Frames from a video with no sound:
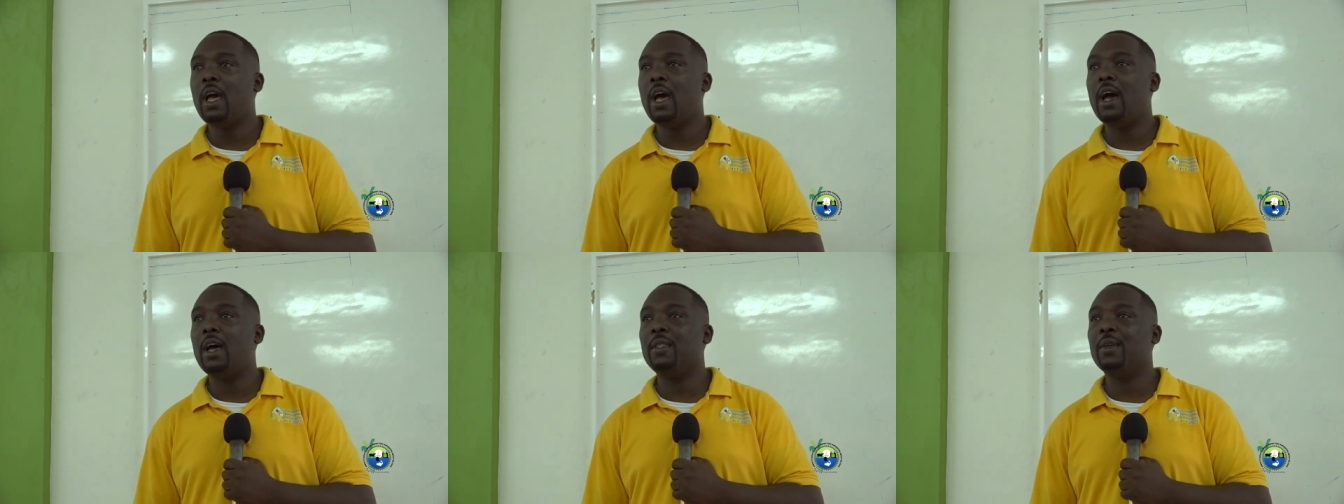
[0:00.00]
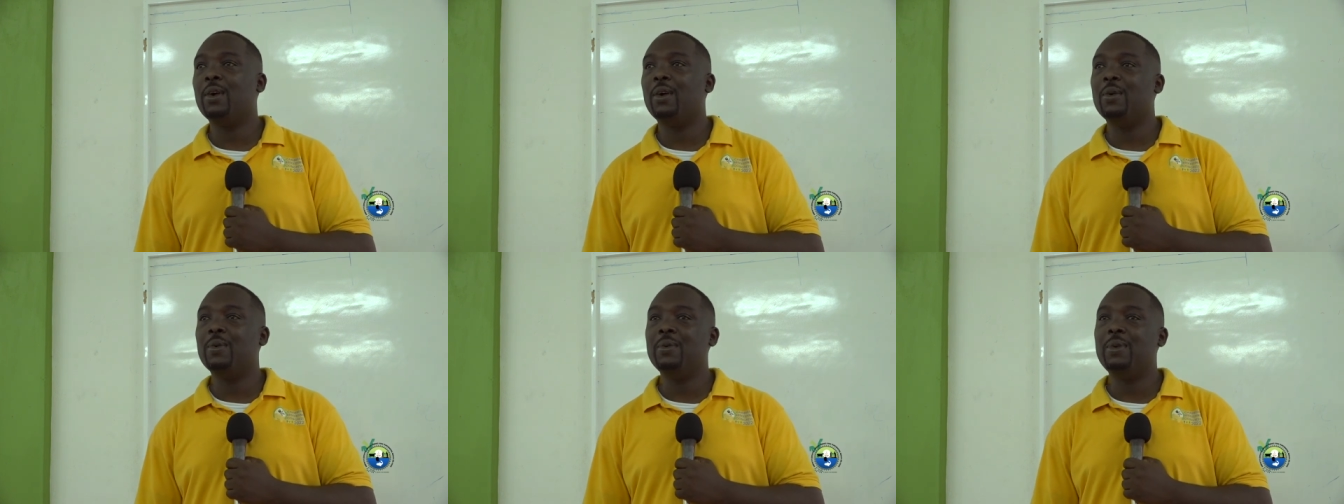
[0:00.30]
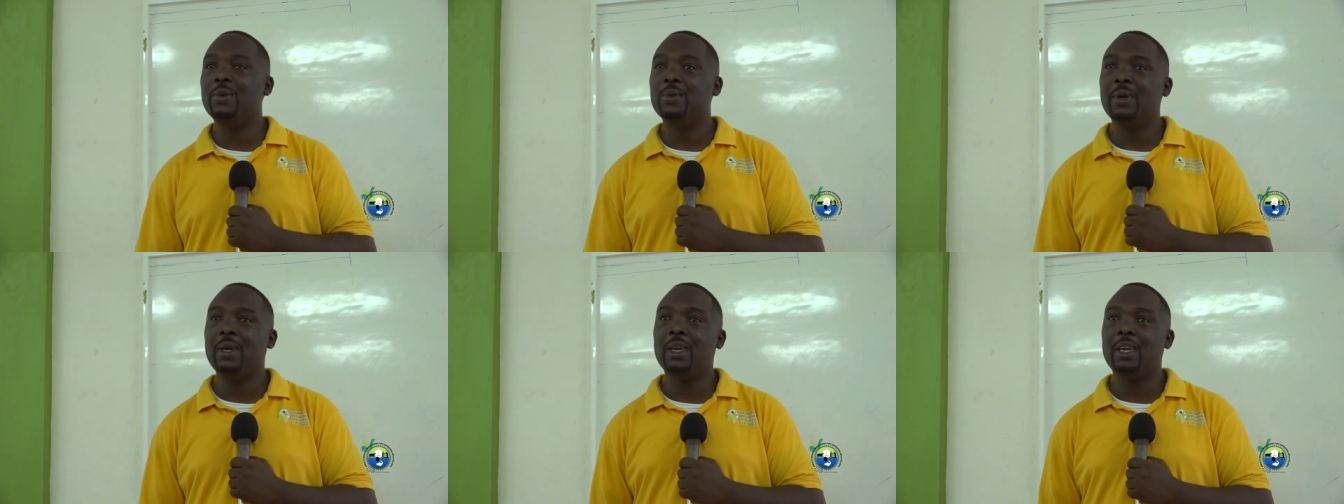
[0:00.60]
and how
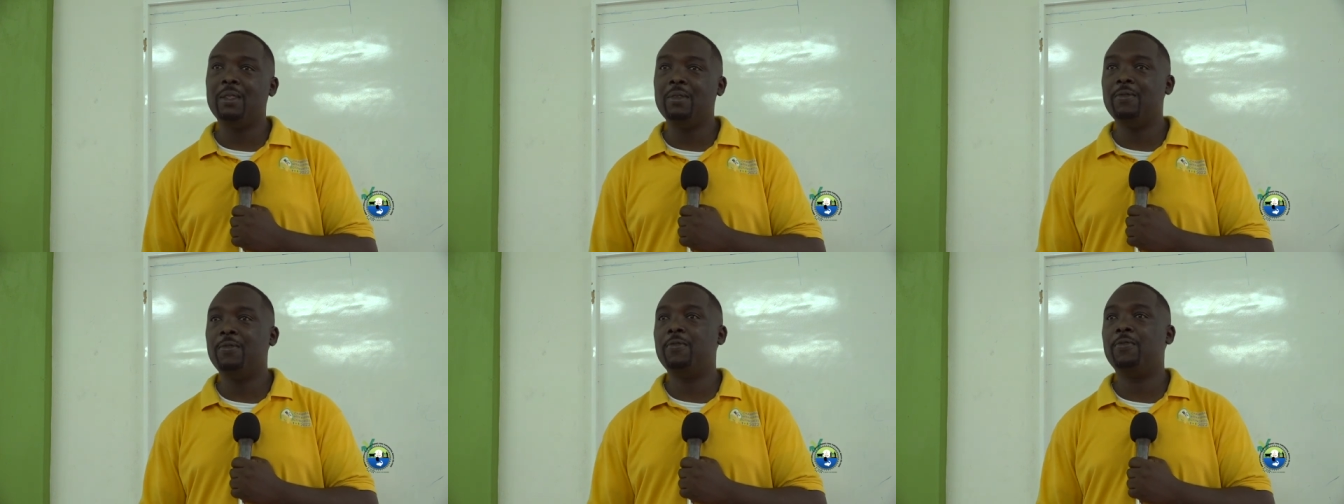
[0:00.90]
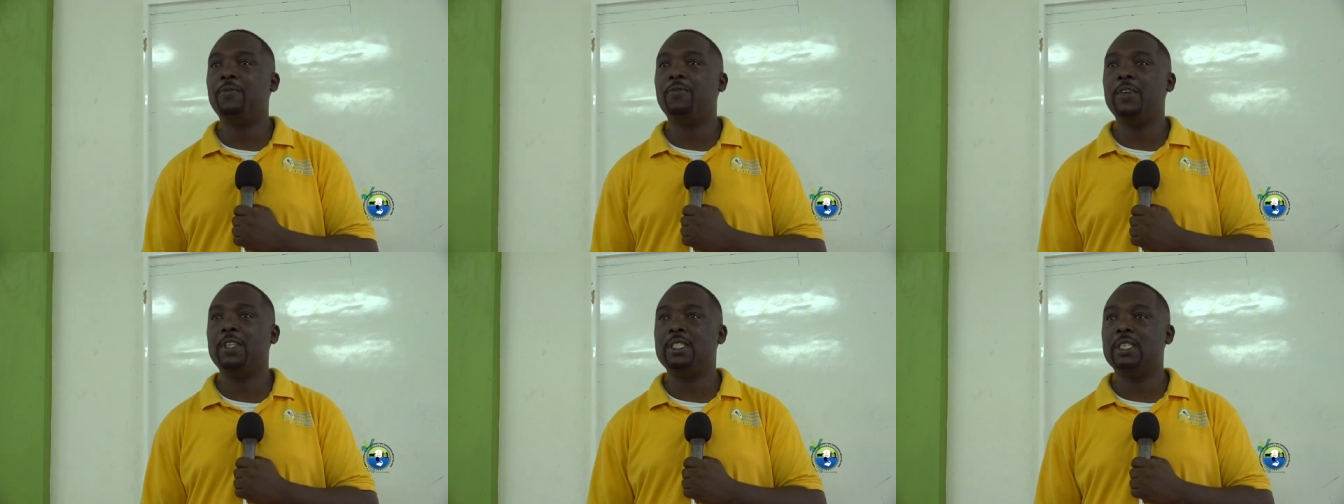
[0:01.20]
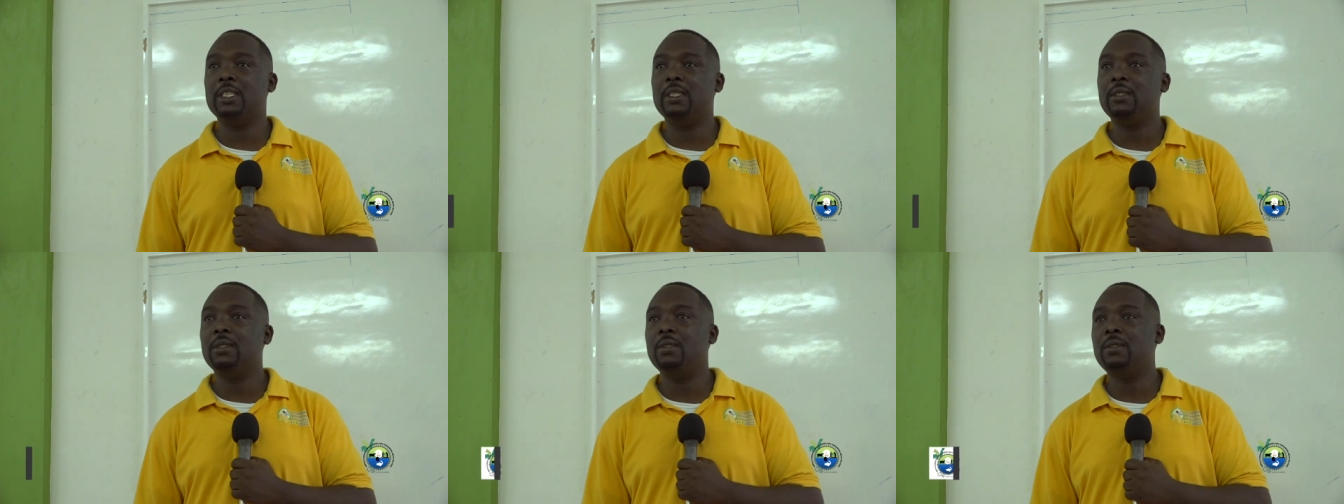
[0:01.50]
you can fit
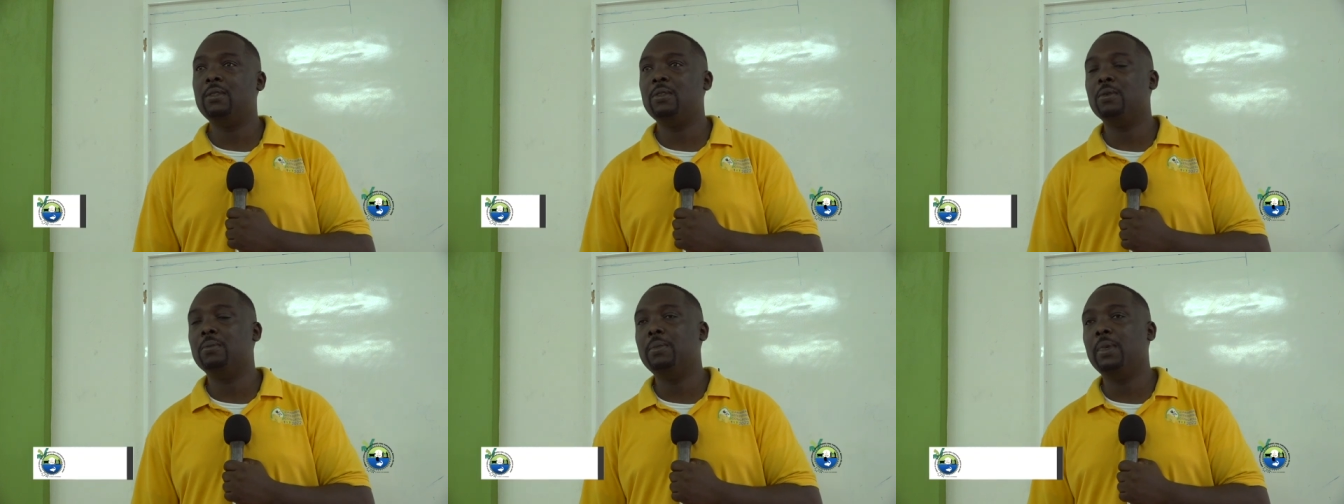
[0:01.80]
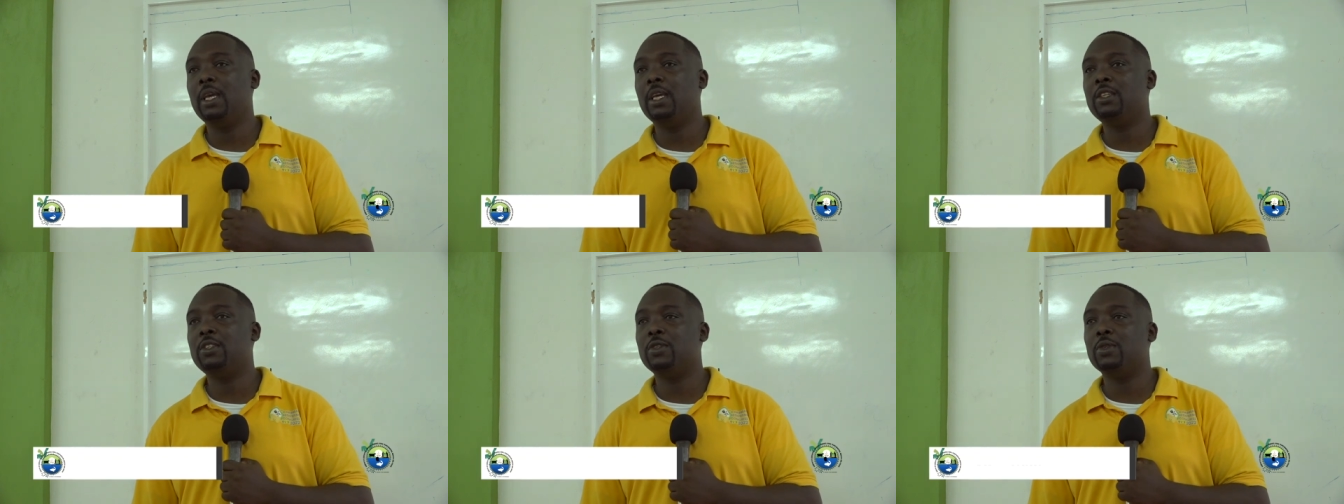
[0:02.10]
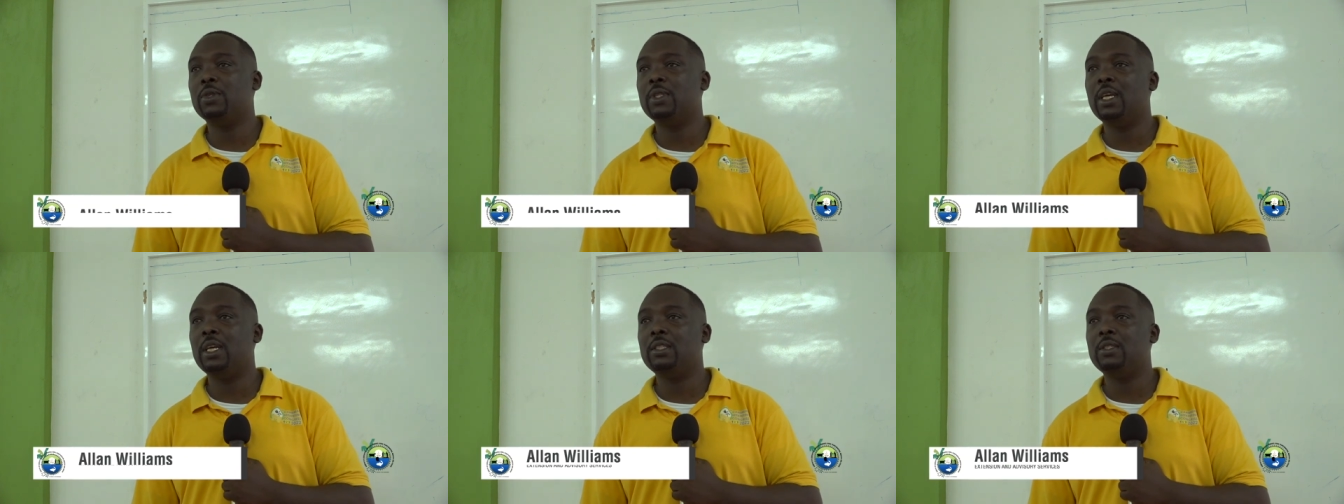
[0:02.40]
in to make
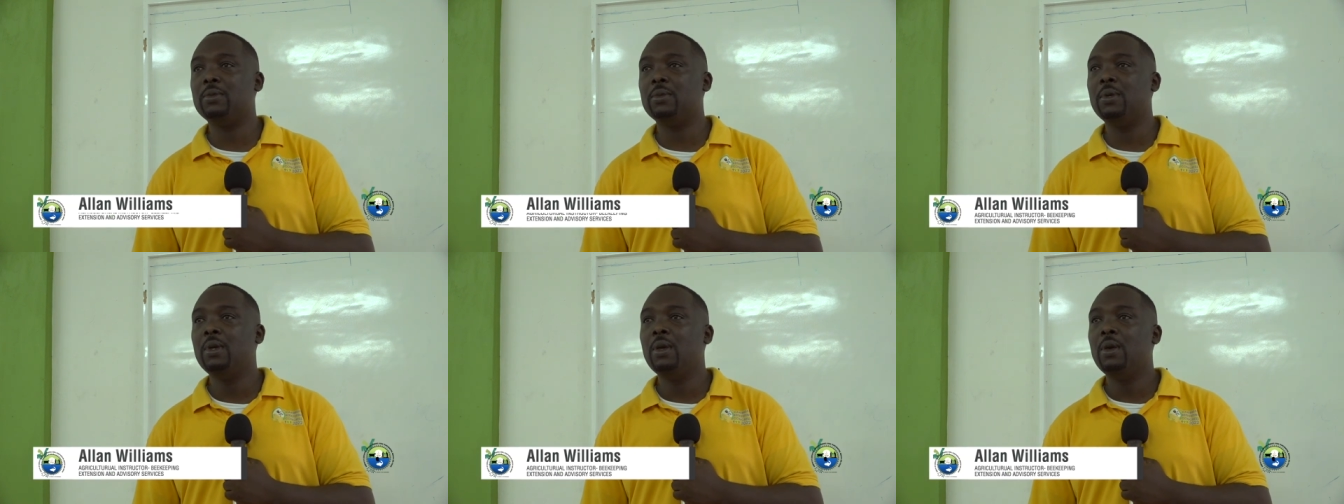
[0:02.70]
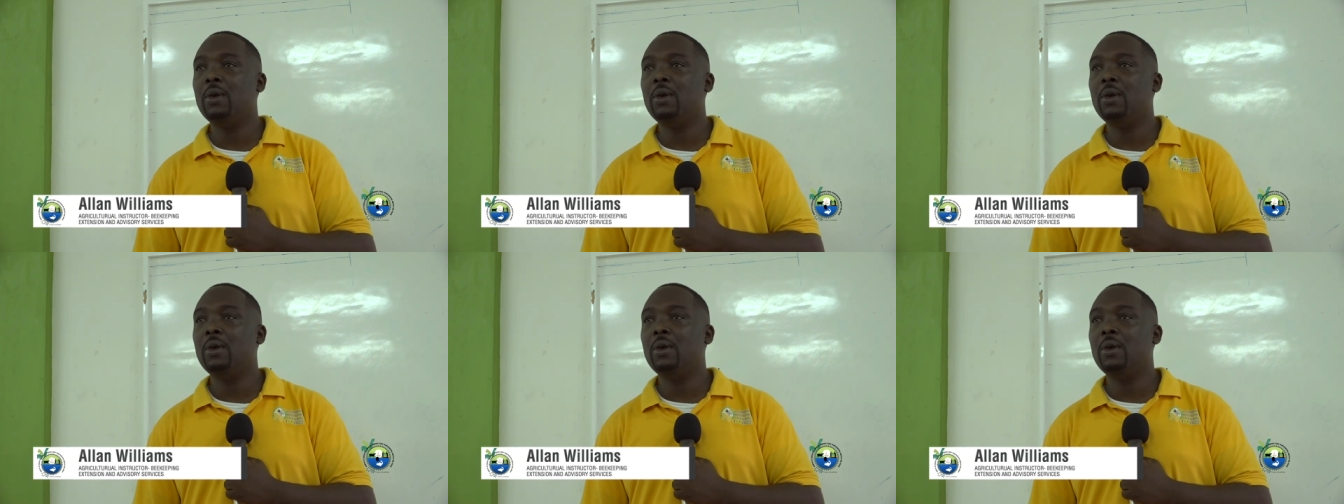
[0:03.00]
sure that